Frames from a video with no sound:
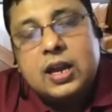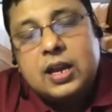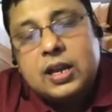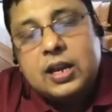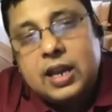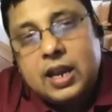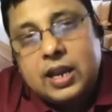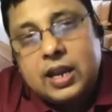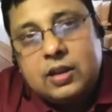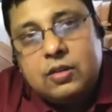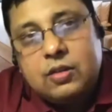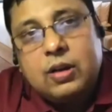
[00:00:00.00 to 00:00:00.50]

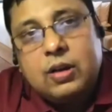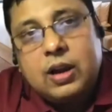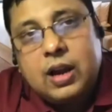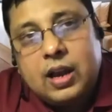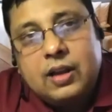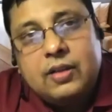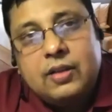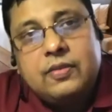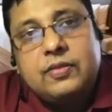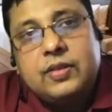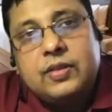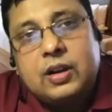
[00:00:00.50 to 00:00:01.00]
Can you
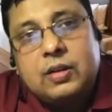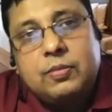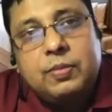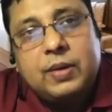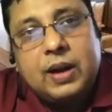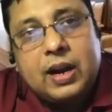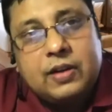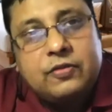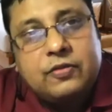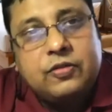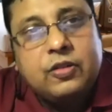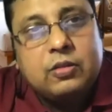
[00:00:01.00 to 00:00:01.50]
have a
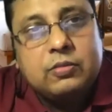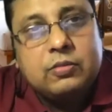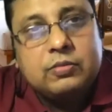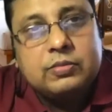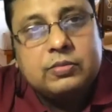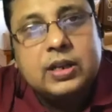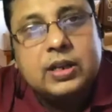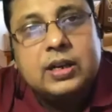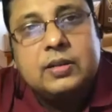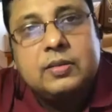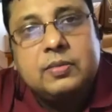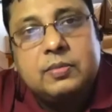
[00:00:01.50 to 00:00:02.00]
platform
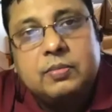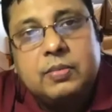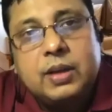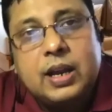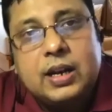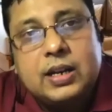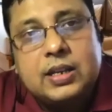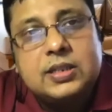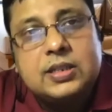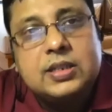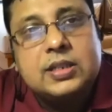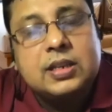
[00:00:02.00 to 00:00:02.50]
that
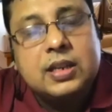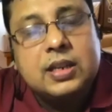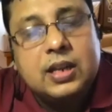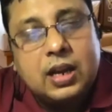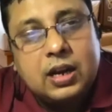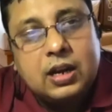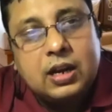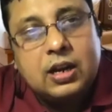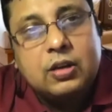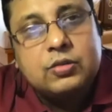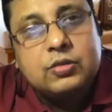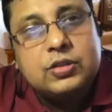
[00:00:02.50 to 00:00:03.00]

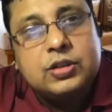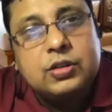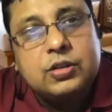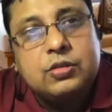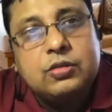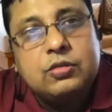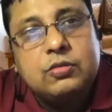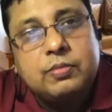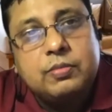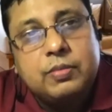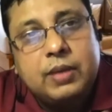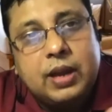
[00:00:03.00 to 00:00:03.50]
allows you
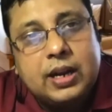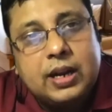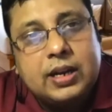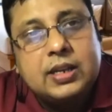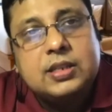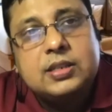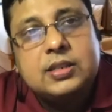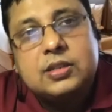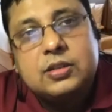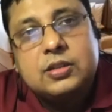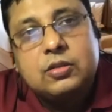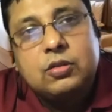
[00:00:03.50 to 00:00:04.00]
to
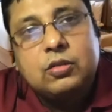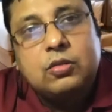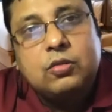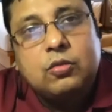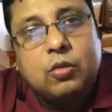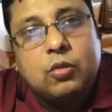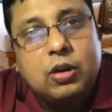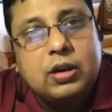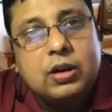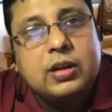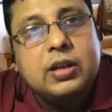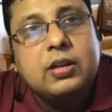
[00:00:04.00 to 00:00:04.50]
manage your
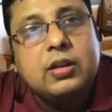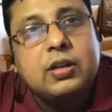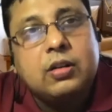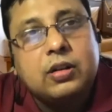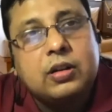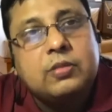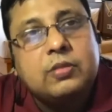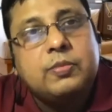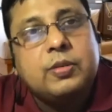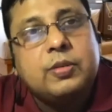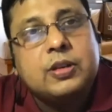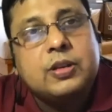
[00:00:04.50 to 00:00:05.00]
quality
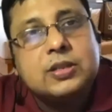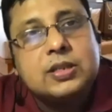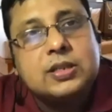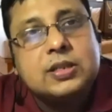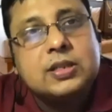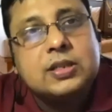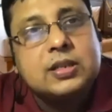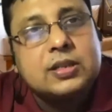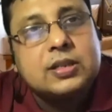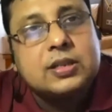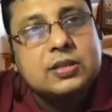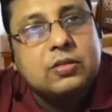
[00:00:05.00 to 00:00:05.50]
audit
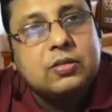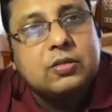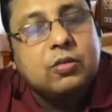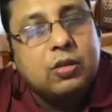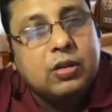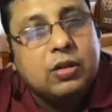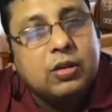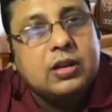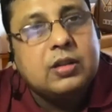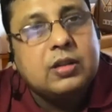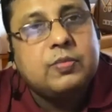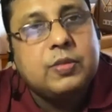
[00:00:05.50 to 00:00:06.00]
processes, your
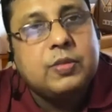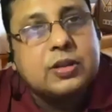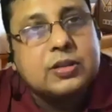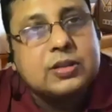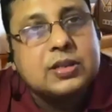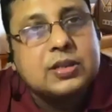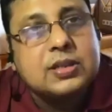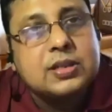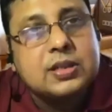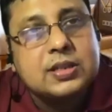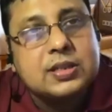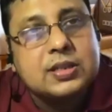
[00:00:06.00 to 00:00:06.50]
quality
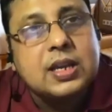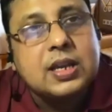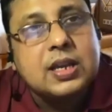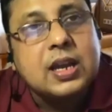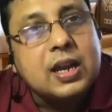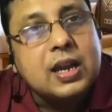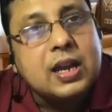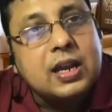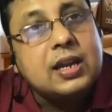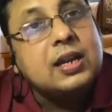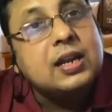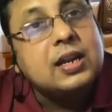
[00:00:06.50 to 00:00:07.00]
processes
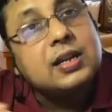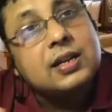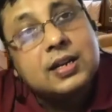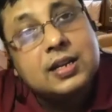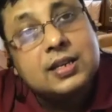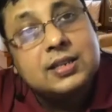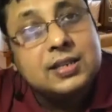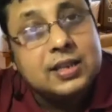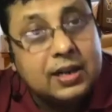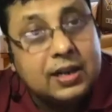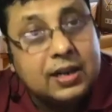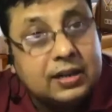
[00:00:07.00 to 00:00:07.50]
in a
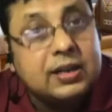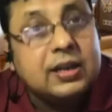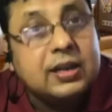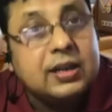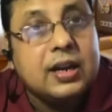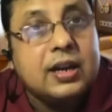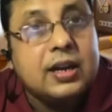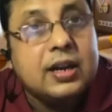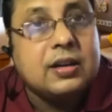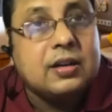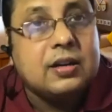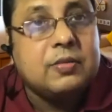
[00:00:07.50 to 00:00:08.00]

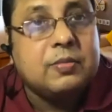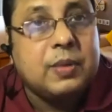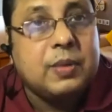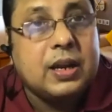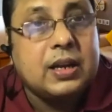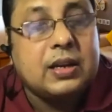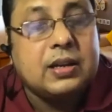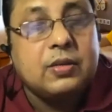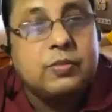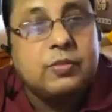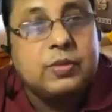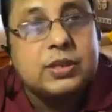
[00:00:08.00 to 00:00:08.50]
disaggregated
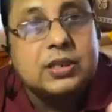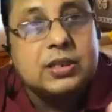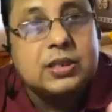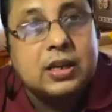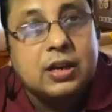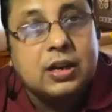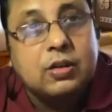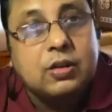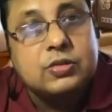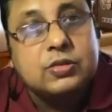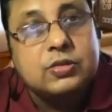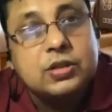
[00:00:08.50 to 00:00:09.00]
manner, which
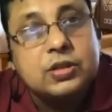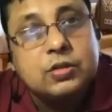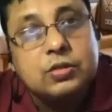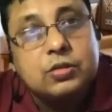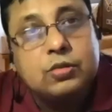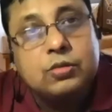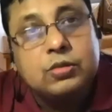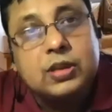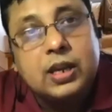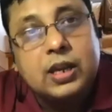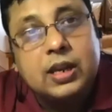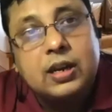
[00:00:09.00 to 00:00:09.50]
allows you
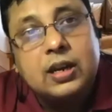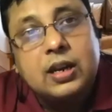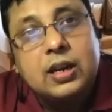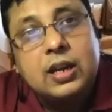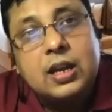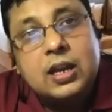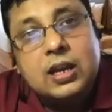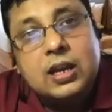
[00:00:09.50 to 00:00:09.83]
to then